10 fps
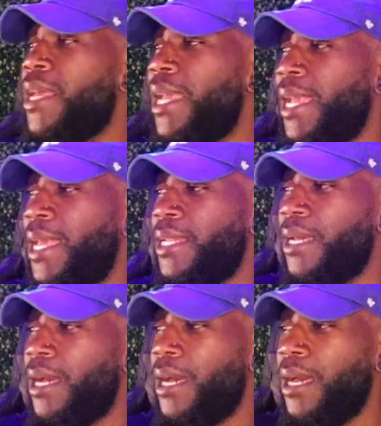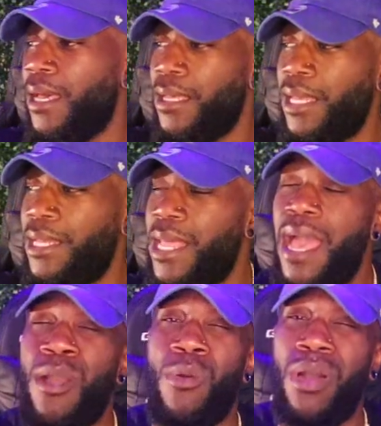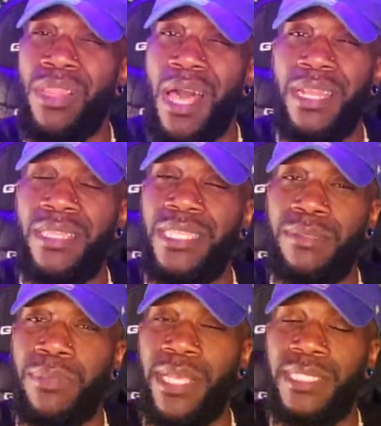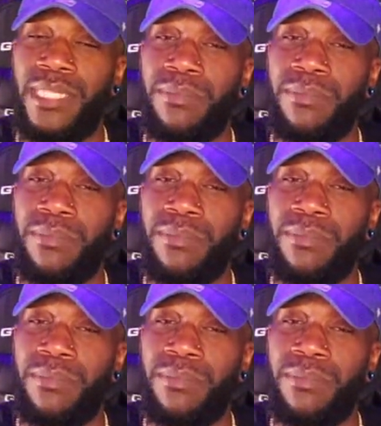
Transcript: And now a lot of these places,